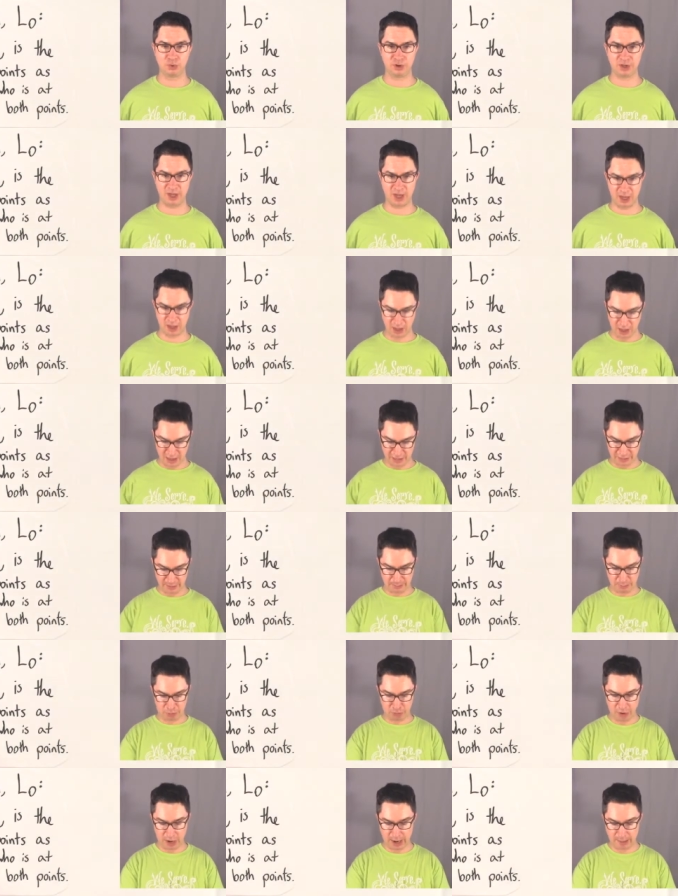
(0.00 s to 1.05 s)
Okay? The
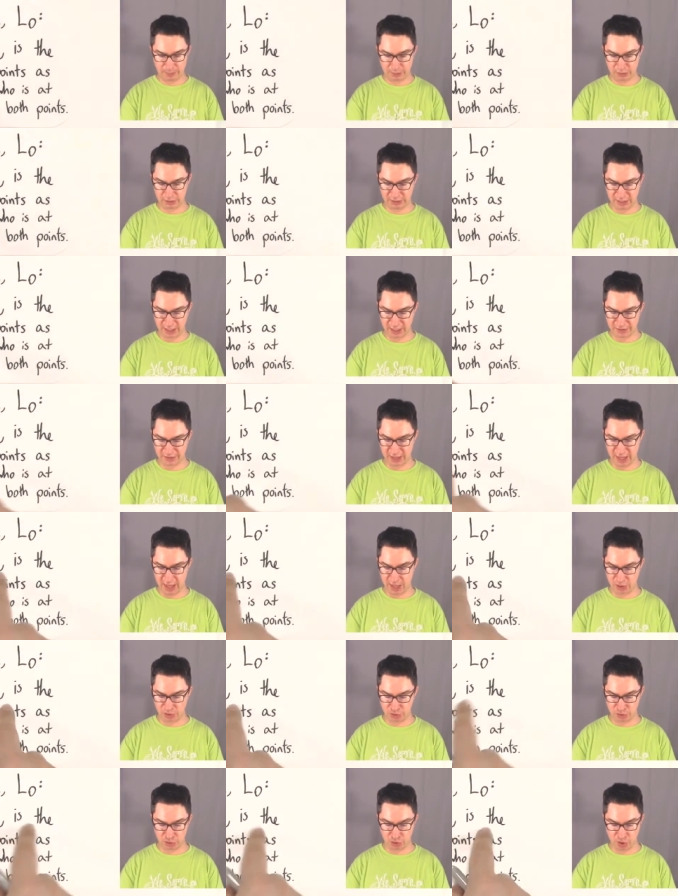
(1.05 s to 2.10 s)
proper length
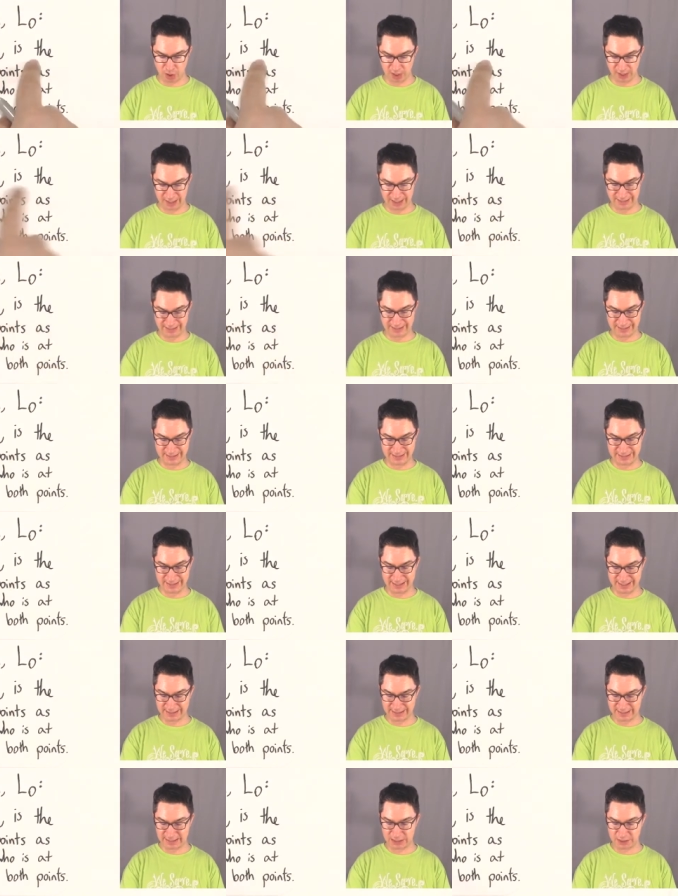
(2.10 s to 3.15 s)
L naught is the
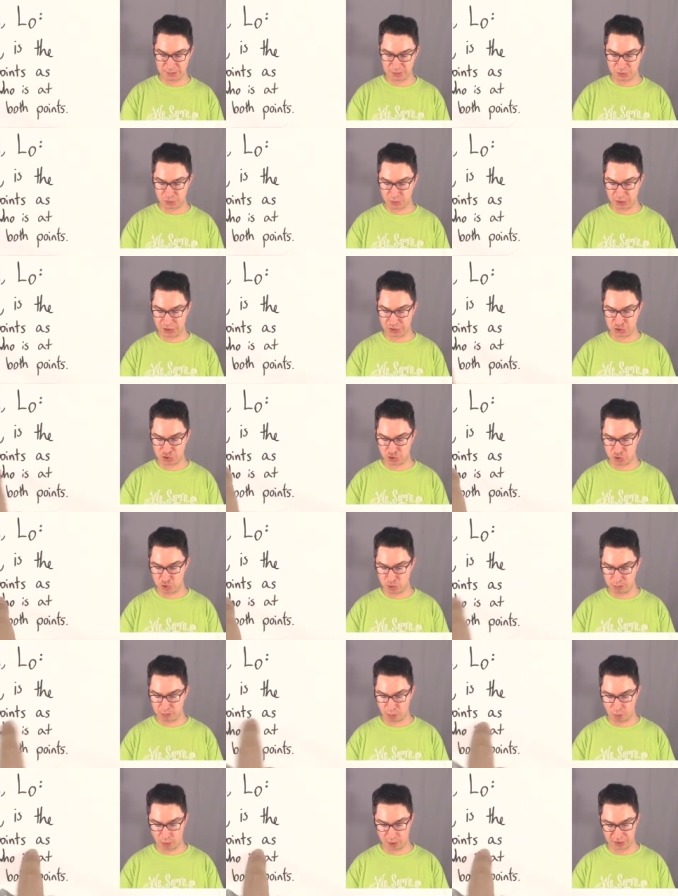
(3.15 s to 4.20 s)
distance between
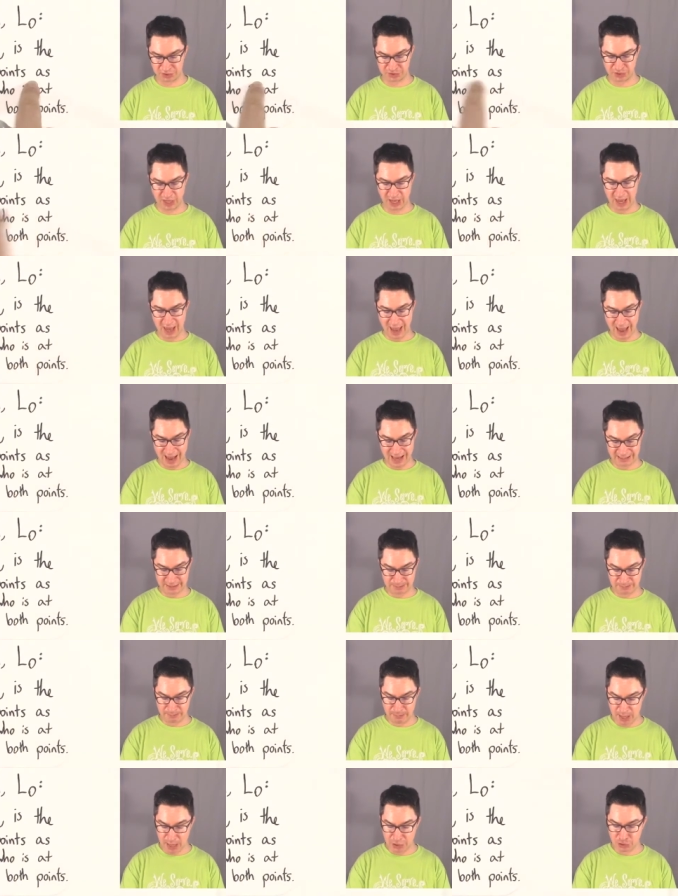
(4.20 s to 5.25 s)
two points as
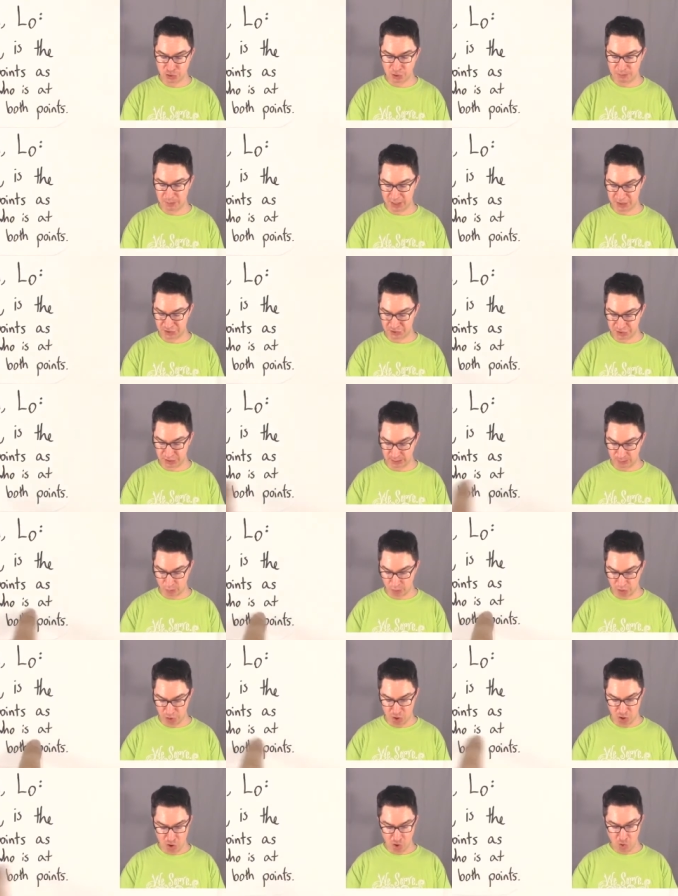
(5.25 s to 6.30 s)
measured by
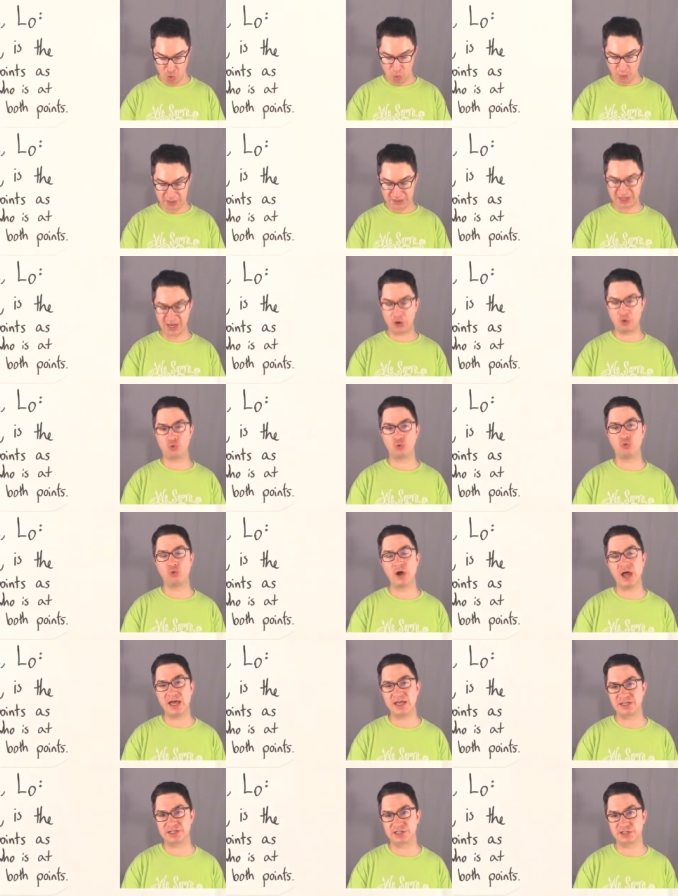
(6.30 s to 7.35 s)
someone who is at
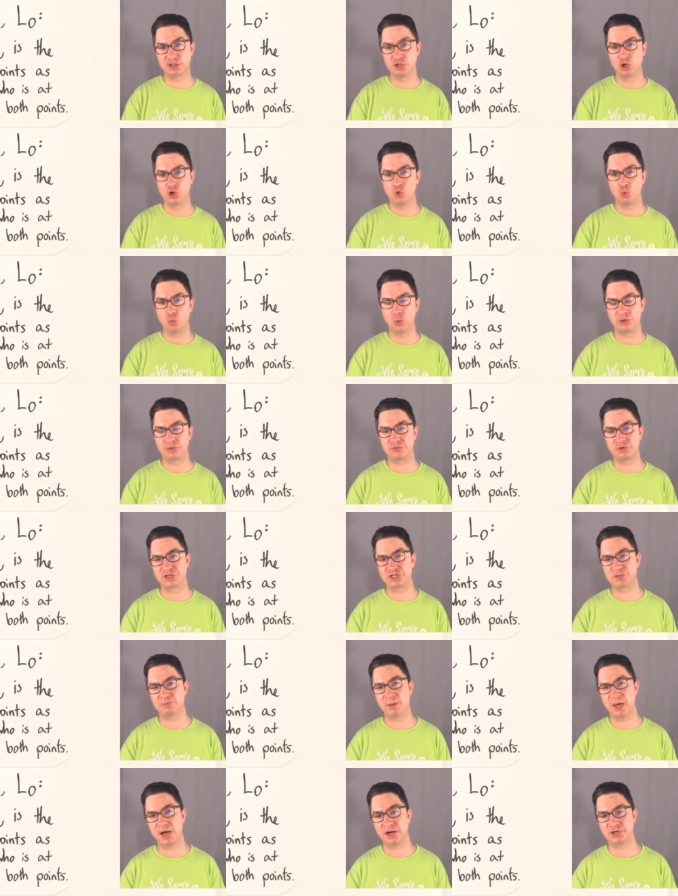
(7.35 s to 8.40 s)
rest with
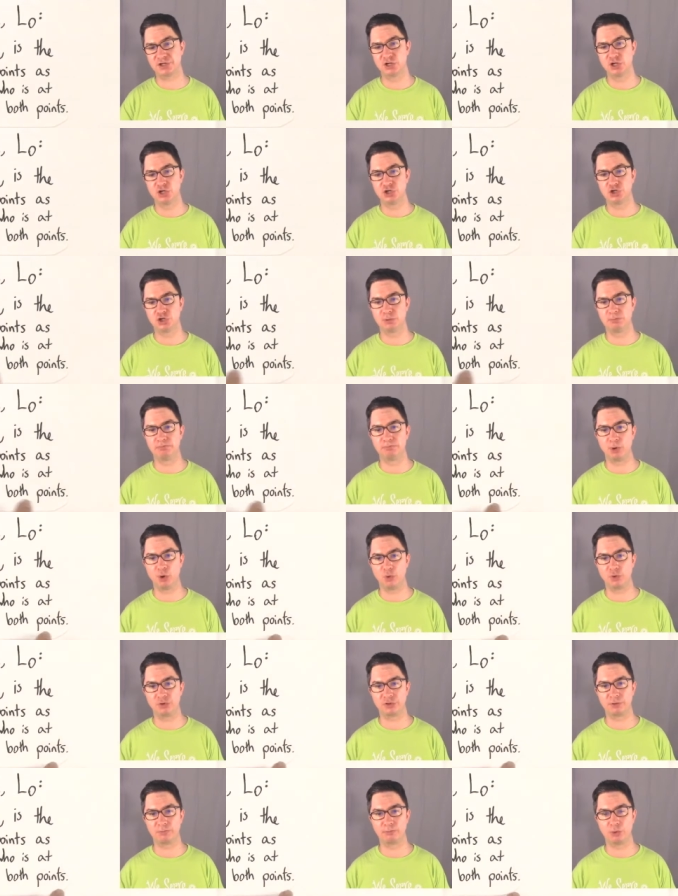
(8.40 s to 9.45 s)
respect to
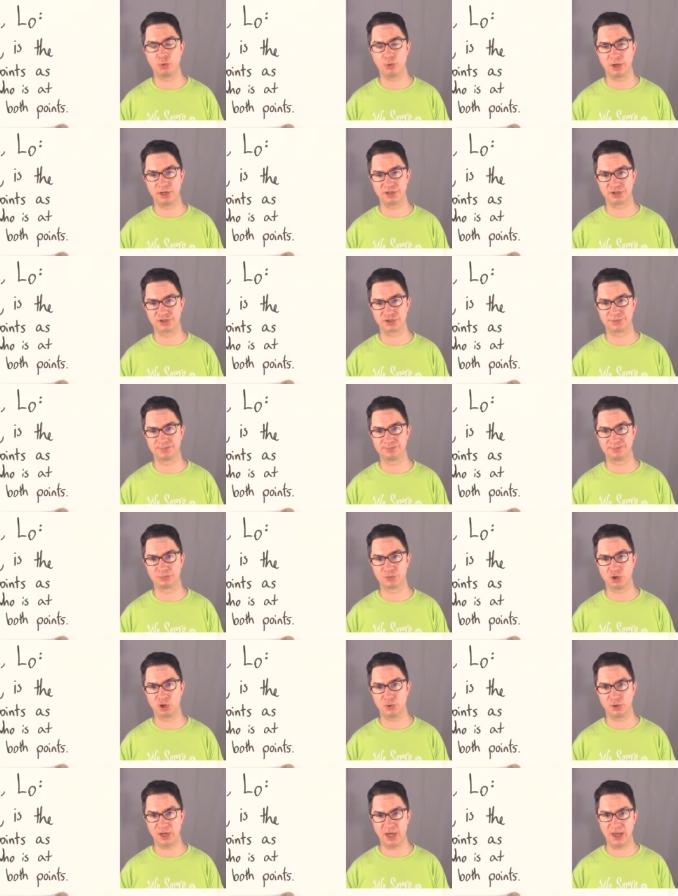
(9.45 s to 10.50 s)
both points.
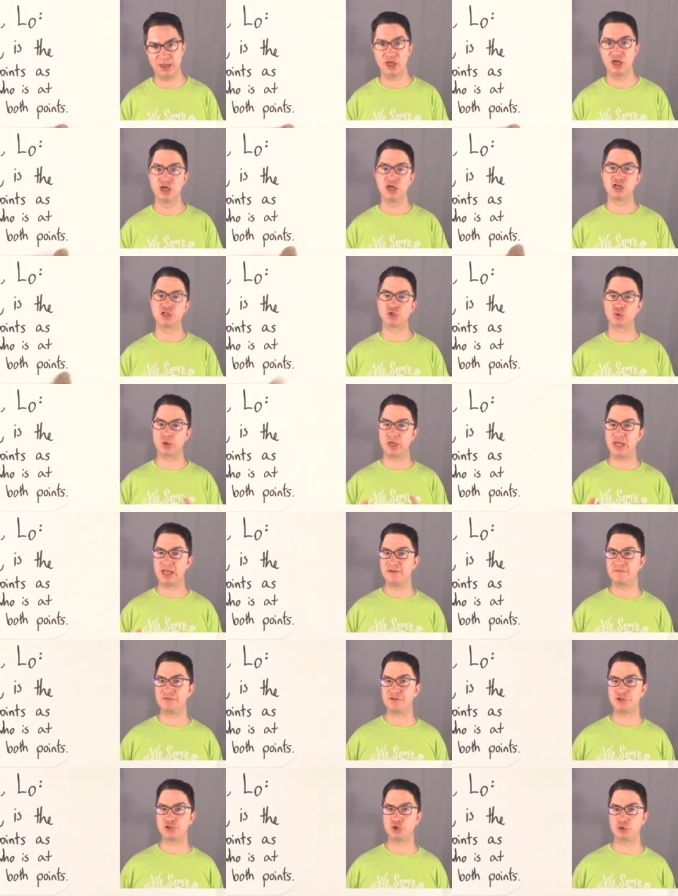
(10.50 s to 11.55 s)
Okay? So
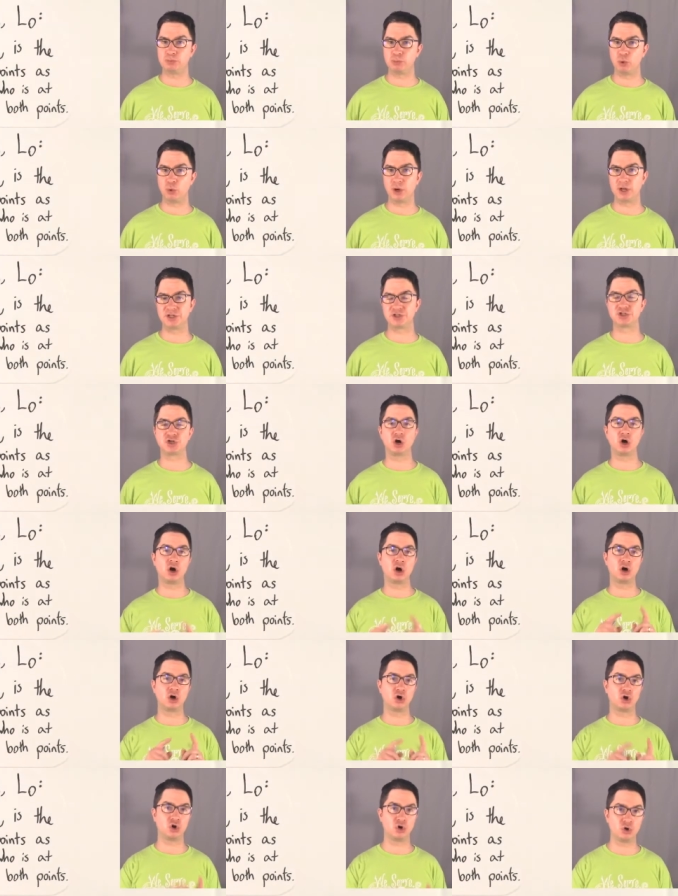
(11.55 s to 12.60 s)
if the two points
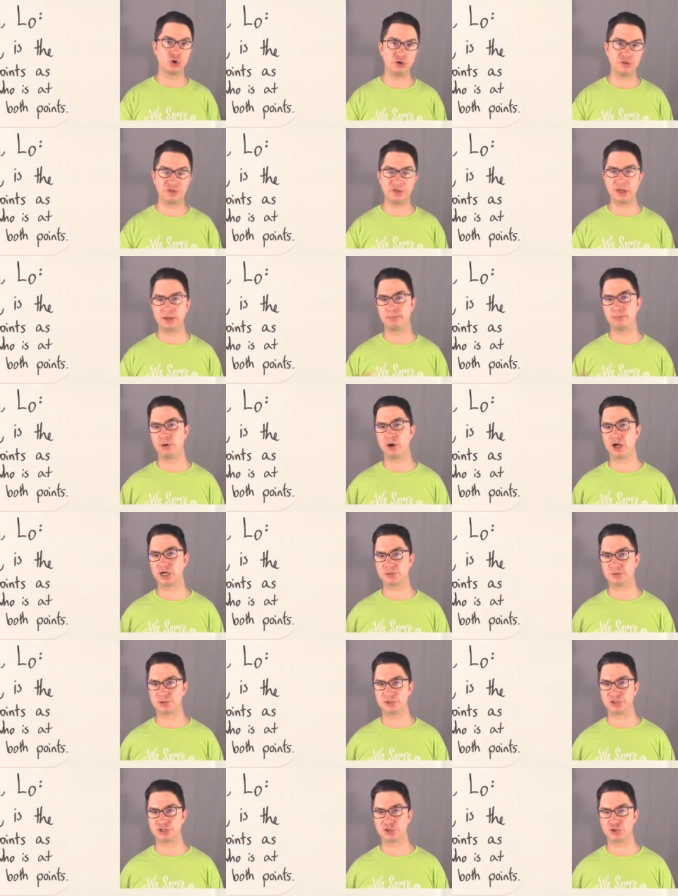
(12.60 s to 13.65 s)
are Earth and
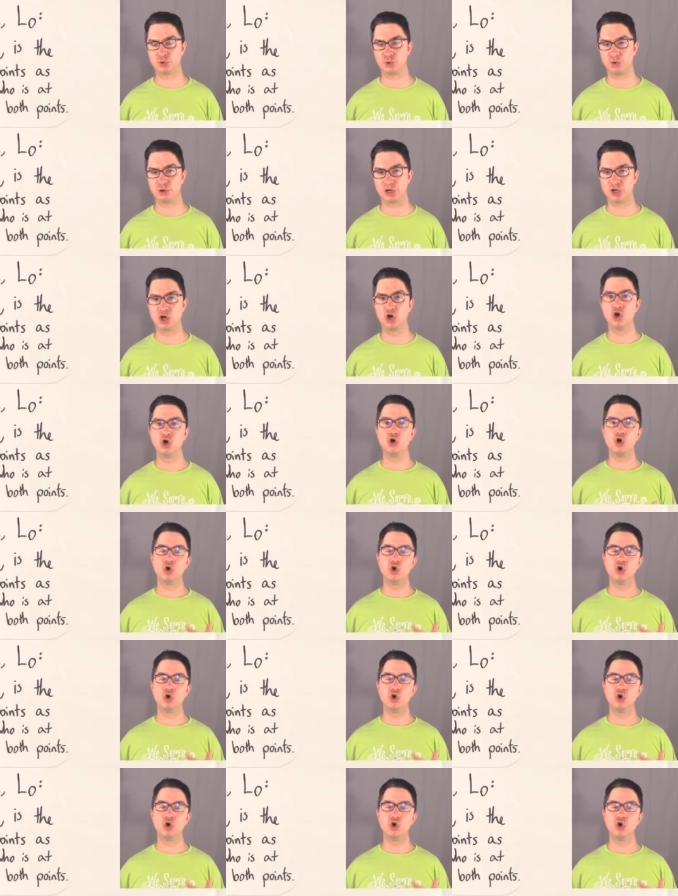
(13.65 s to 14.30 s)
Proxima Centauri,